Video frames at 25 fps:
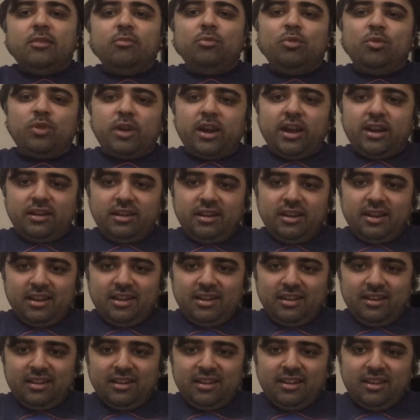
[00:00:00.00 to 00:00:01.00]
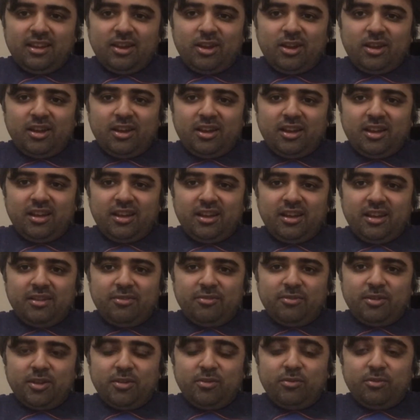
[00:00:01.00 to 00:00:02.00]
Moore had done
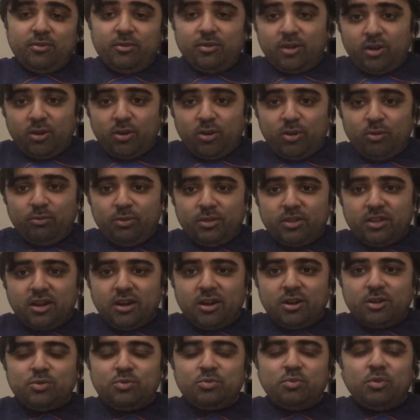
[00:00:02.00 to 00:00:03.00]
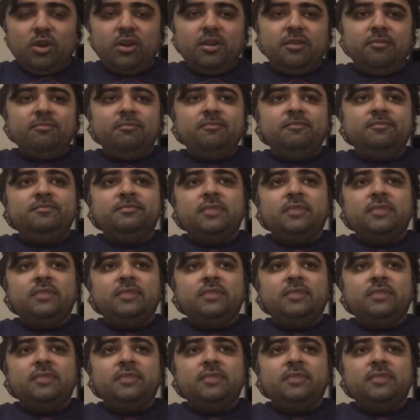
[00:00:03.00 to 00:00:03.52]
along with Kurt Swan.